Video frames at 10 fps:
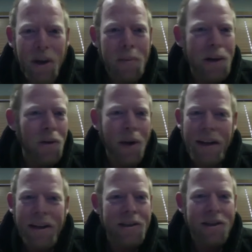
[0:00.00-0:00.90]
up there ready
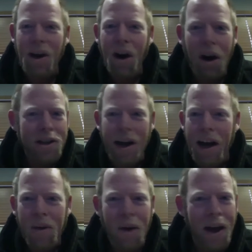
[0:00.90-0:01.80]
to hardstyle
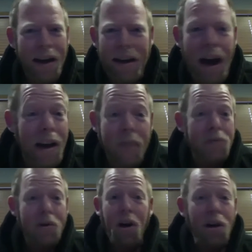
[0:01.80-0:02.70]
away. I'd never
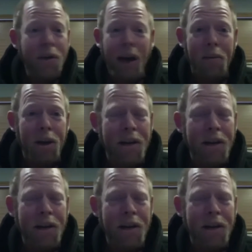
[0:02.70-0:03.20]
heard of kettlebell.